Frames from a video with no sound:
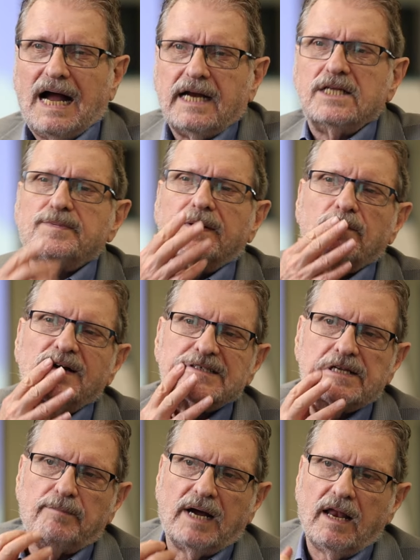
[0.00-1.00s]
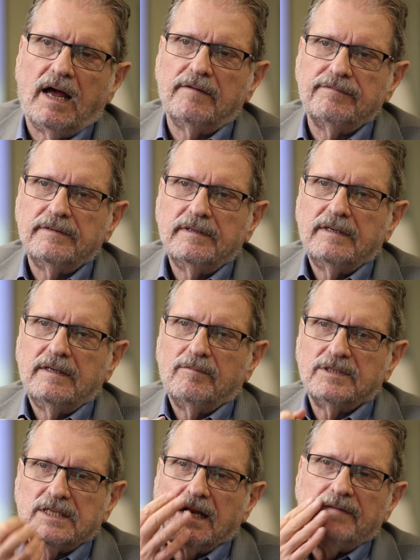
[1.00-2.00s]
I got to spend the rest of my life
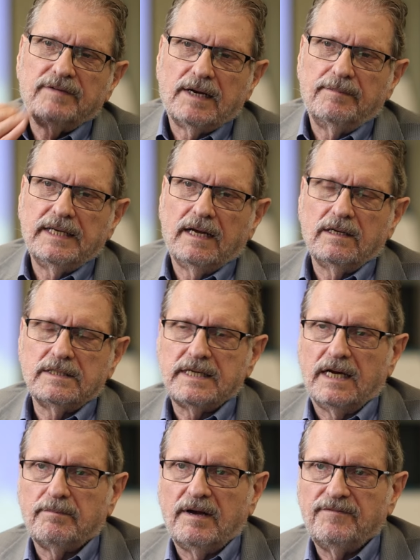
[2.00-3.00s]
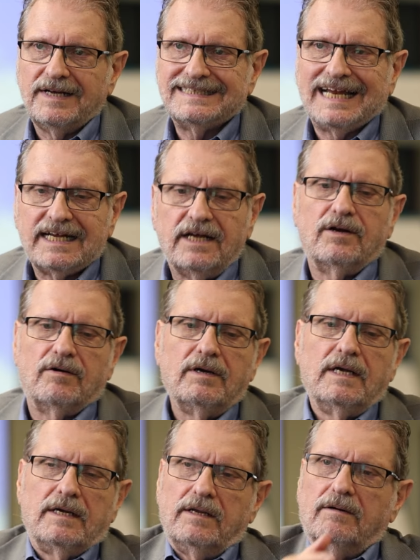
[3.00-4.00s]
with saliva coming down the side of my face. And I can go,
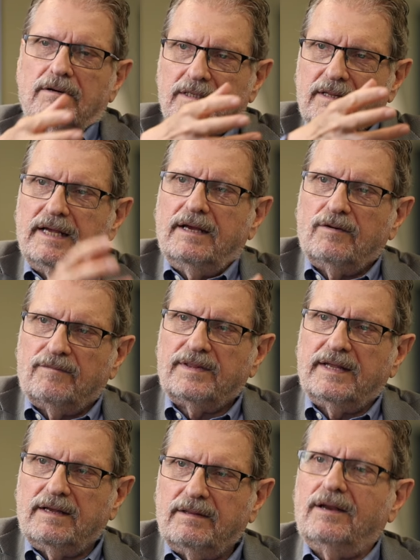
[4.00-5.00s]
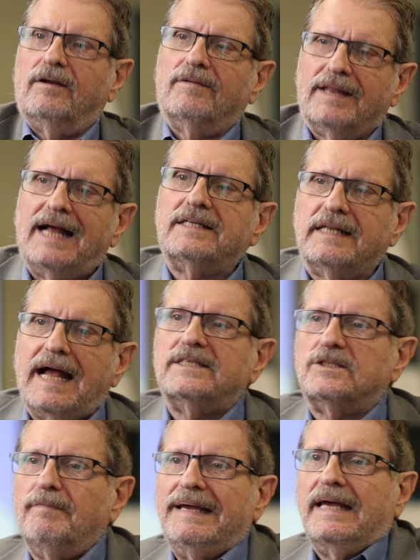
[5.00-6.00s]
you know, thing over thing, you know,
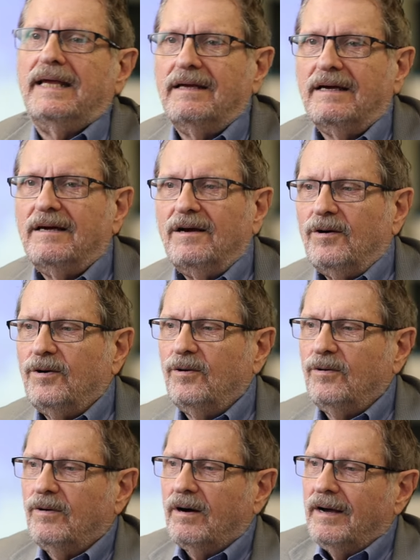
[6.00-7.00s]
that's me who